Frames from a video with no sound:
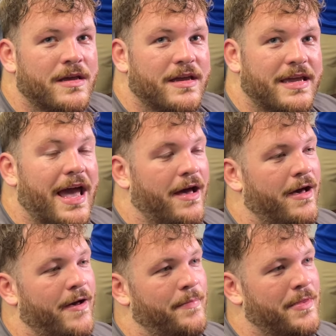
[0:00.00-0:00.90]
Yeah,
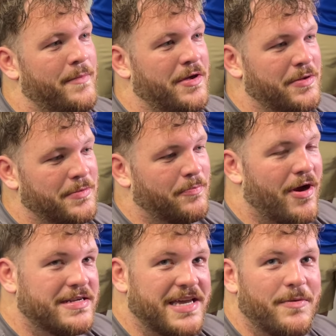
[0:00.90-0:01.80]
I mean,
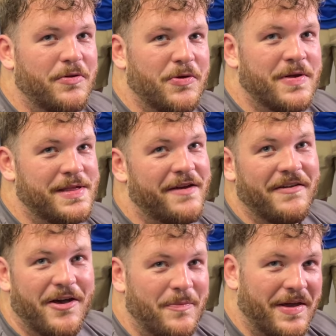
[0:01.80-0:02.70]
Bryce Cabledew has
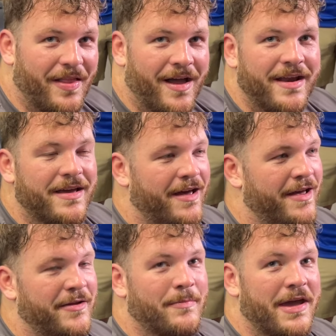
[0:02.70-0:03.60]
definitely helped me a lot.
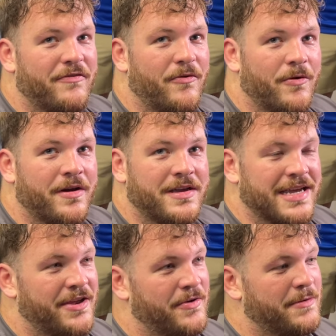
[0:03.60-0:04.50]
And Mike Ford, because
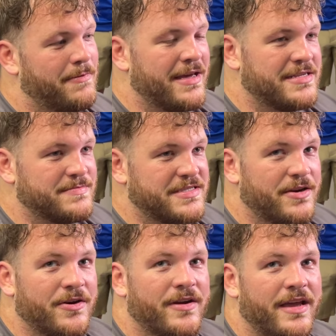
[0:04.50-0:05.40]
I know he played some
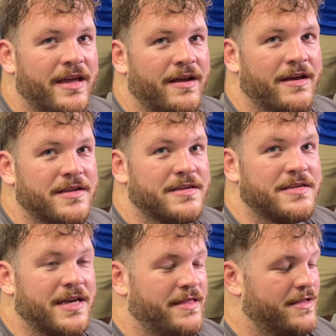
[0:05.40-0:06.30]
center
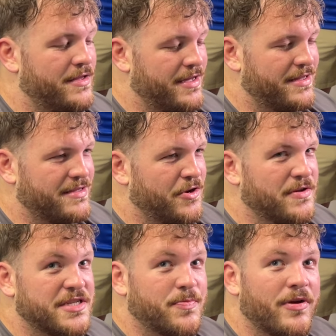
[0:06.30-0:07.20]

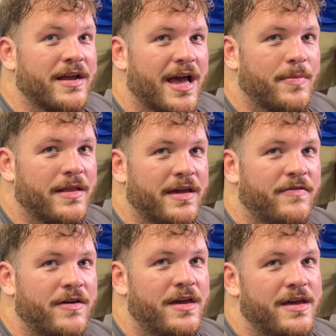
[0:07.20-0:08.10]
during the spring, I
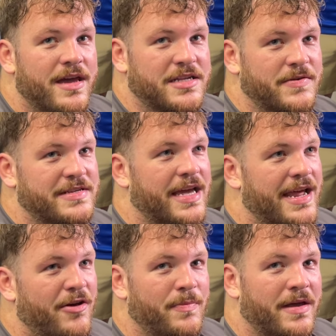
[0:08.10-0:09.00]
believe. And so he's kind
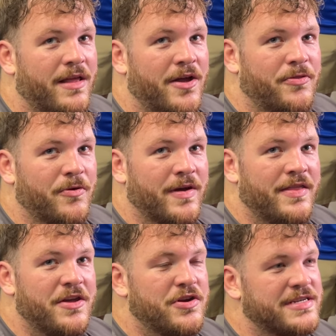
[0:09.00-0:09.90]
of helped me a lot through it.
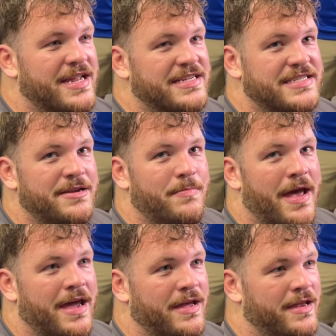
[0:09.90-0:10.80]
And then just kind of sitting
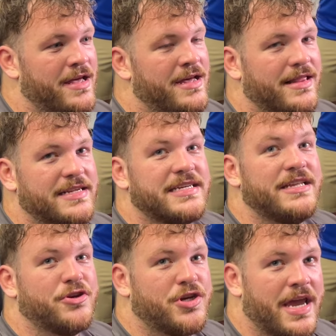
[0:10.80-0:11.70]
back and
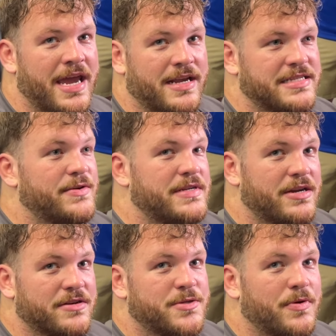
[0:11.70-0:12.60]
listening to Shane, because he was
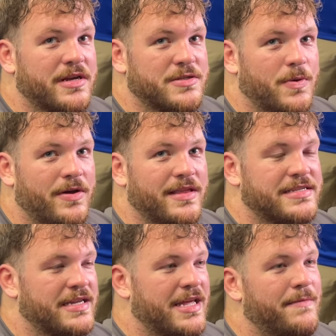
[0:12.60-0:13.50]
here in spring as well, and
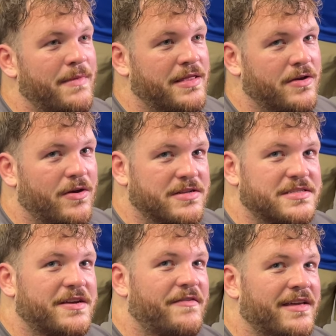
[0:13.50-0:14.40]
listening to him make the calls and
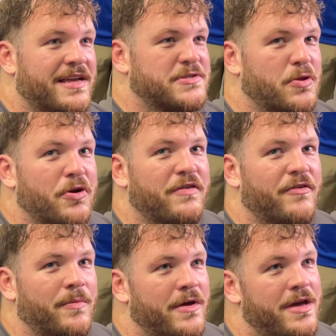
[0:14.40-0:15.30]
stuff like that. So learning
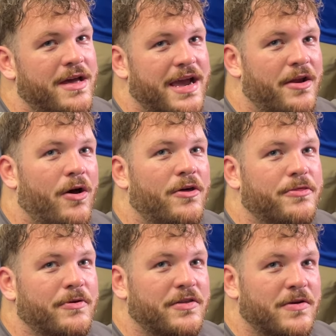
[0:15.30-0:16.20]
from kind of all
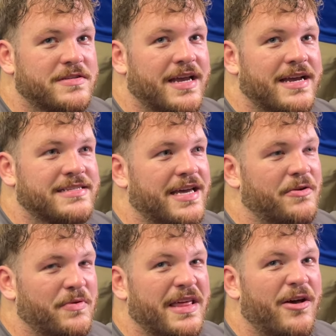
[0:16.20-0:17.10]
three of those guys kind
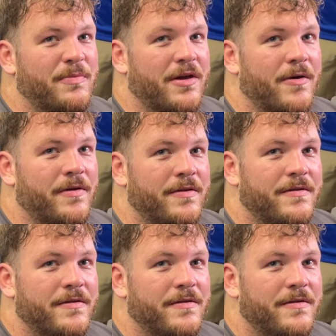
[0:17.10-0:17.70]
of really helped me going.